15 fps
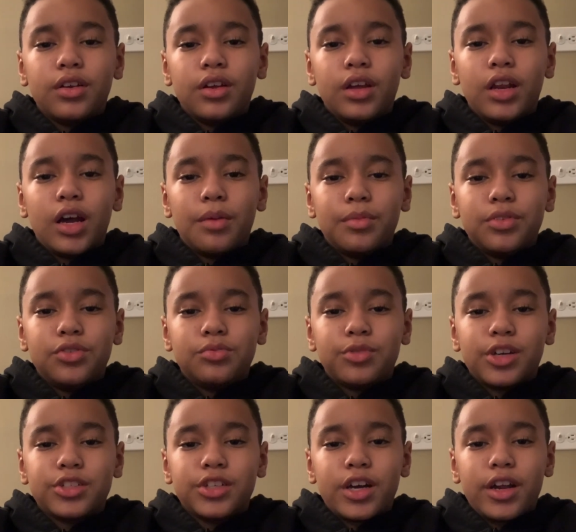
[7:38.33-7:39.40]
And I'm gonna do my
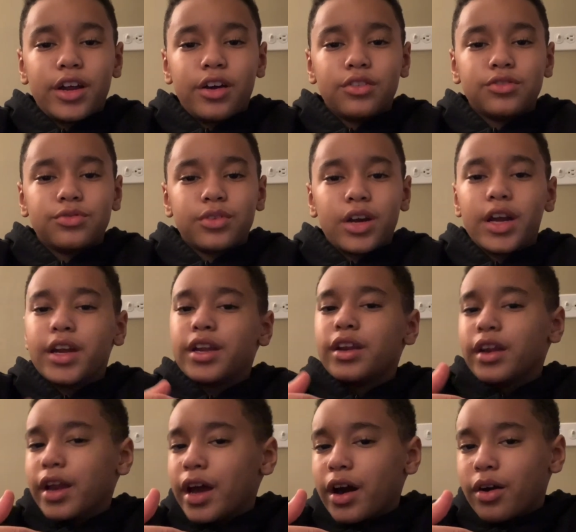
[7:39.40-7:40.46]
shout outs right
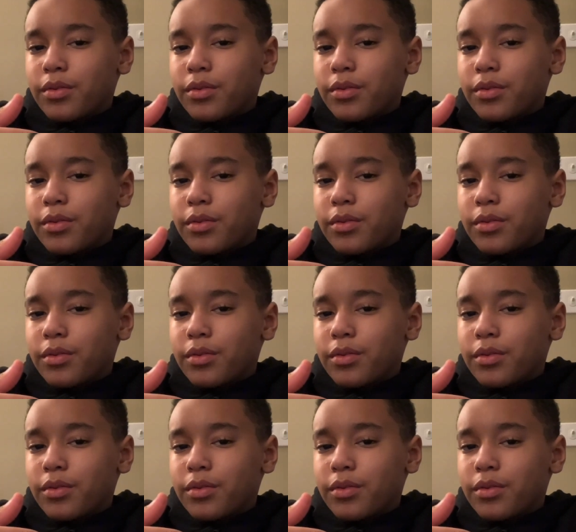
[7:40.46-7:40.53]
now.